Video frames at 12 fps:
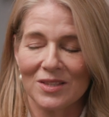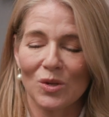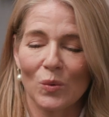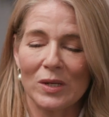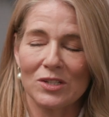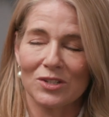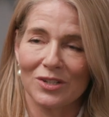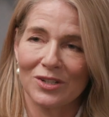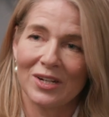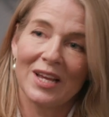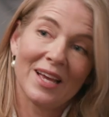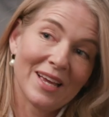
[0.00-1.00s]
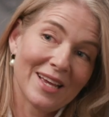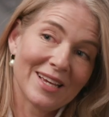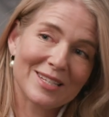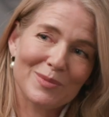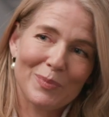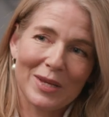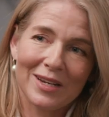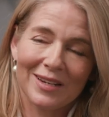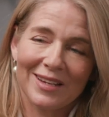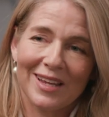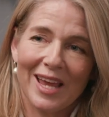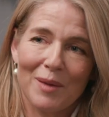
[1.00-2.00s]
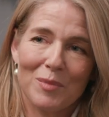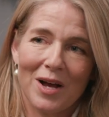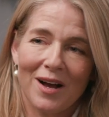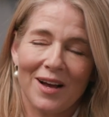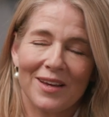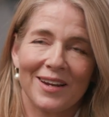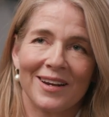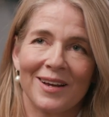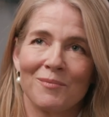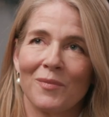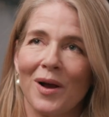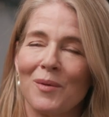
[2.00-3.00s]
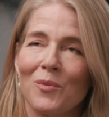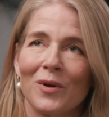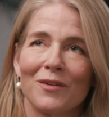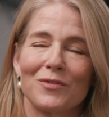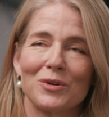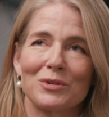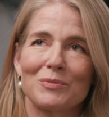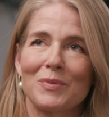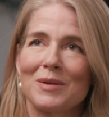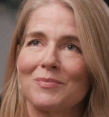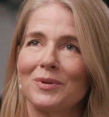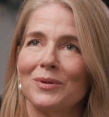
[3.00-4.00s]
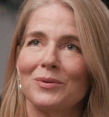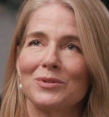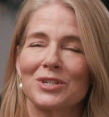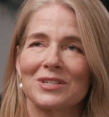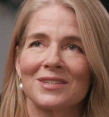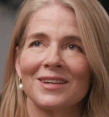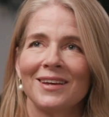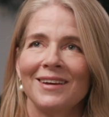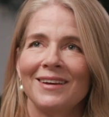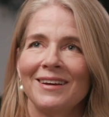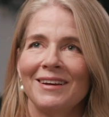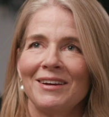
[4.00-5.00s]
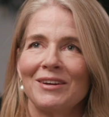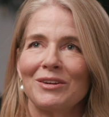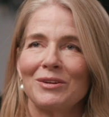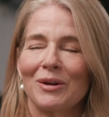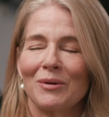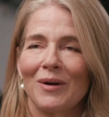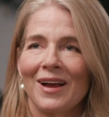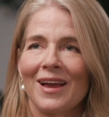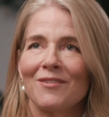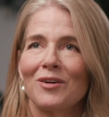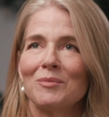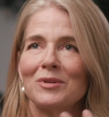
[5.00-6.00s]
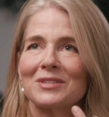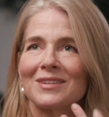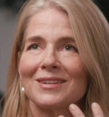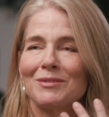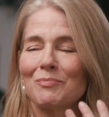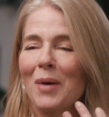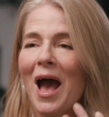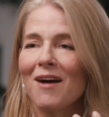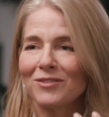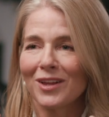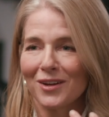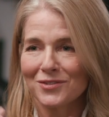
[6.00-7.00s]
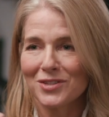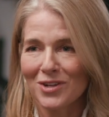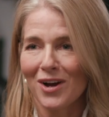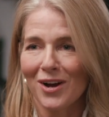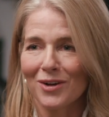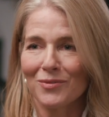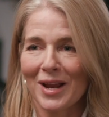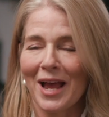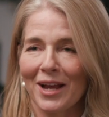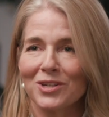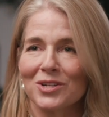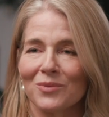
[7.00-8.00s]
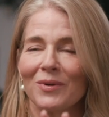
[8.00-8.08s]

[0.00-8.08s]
in the winter, it's been Cape Cod. And I'm one of those people who just, you know, I have almost a Pavlov's dog reaction